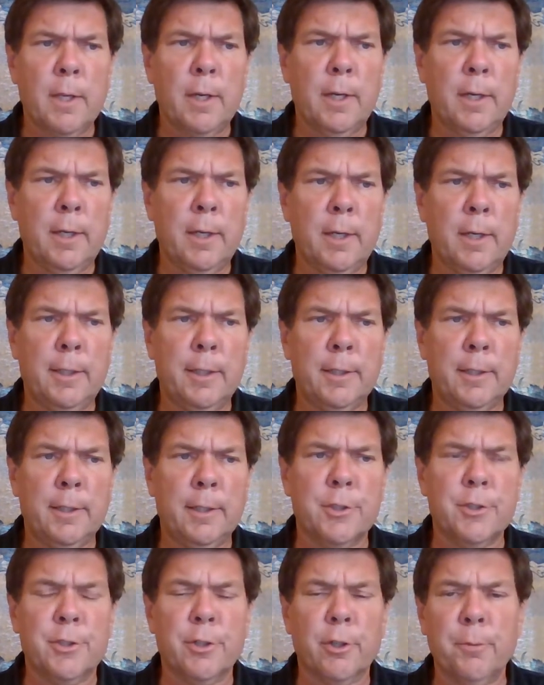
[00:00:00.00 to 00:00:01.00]
uh,
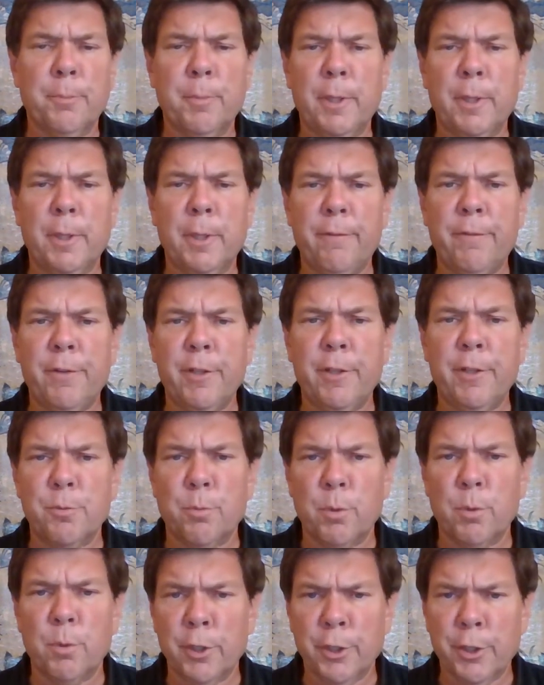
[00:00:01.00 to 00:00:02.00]
discernment of
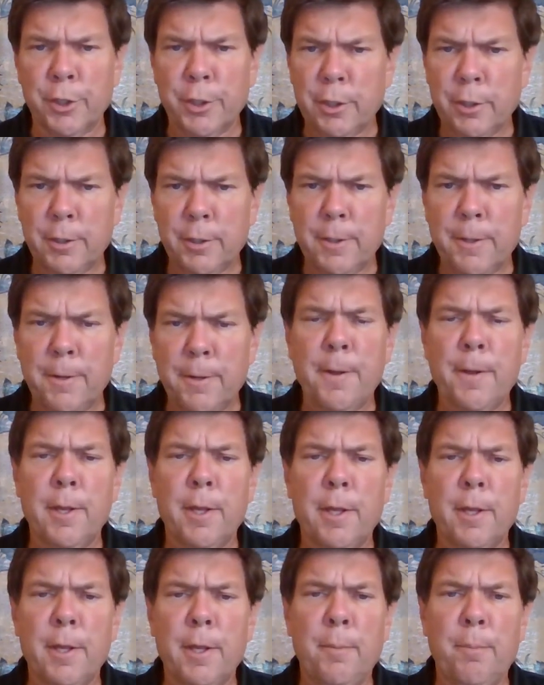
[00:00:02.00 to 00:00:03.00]
His Word
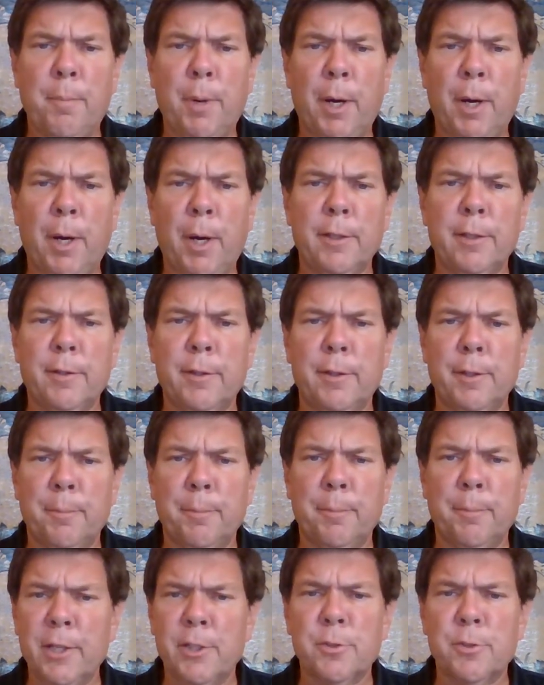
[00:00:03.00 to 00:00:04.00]
but the
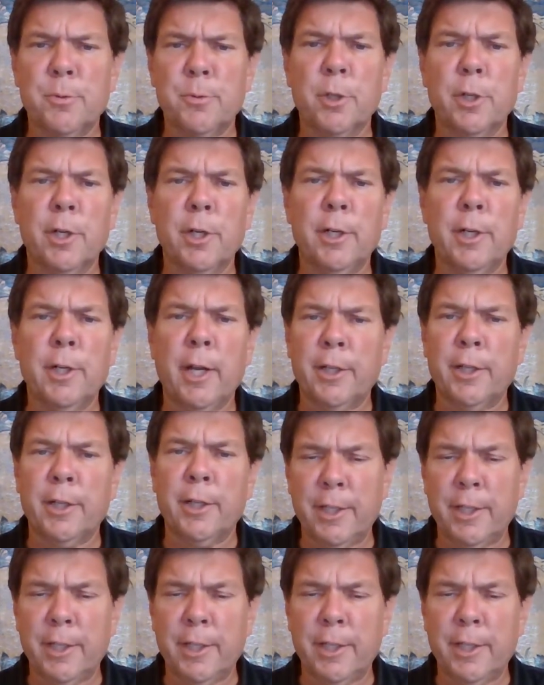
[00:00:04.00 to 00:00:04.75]
biggest word I